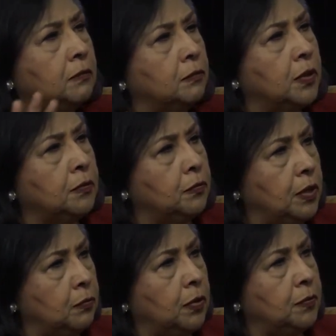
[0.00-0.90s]
what we,
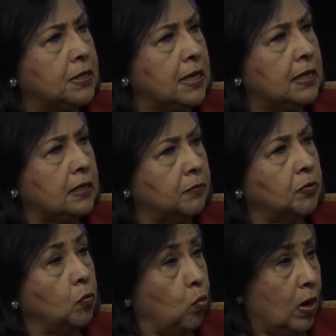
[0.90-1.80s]
when we say
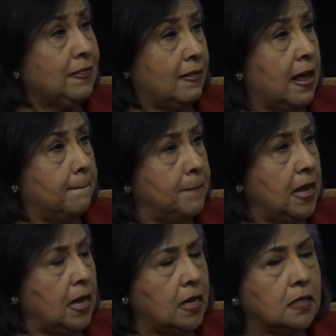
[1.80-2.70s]
liberal, what that
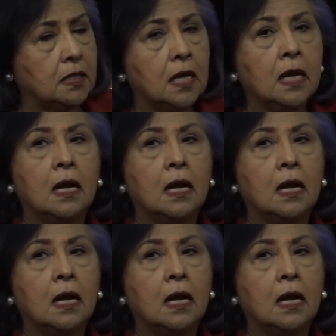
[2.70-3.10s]
means.